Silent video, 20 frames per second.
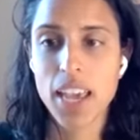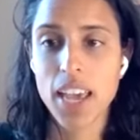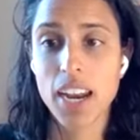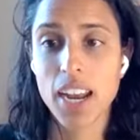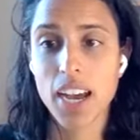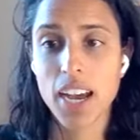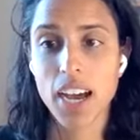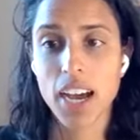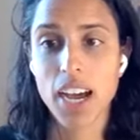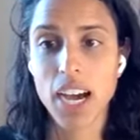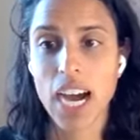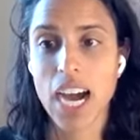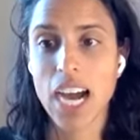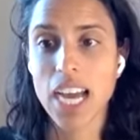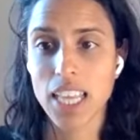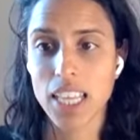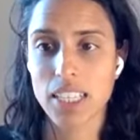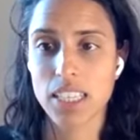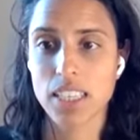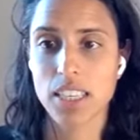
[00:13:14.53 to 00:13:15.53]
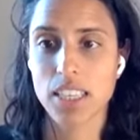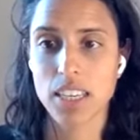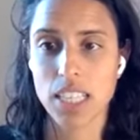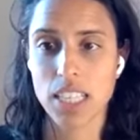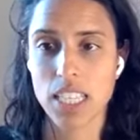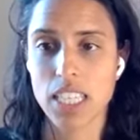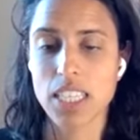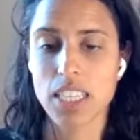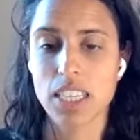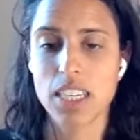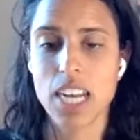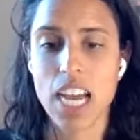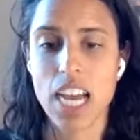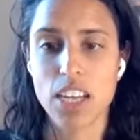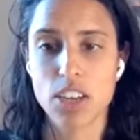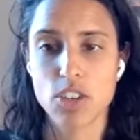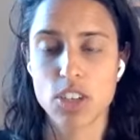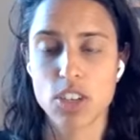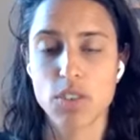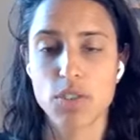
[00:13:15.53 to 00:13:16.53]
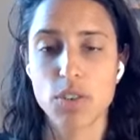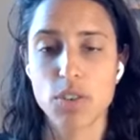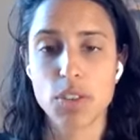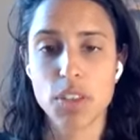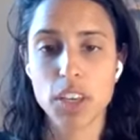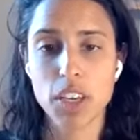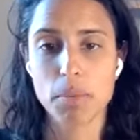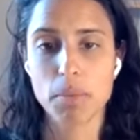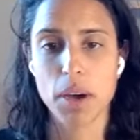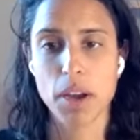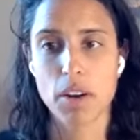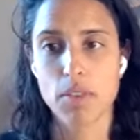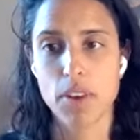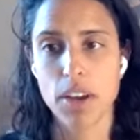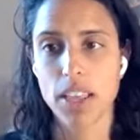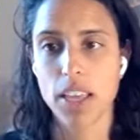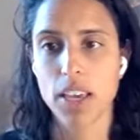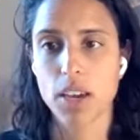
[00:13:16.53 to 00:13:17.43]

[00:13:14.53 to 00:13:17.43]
And I, I, like to think of this analogy, if you think about it, right?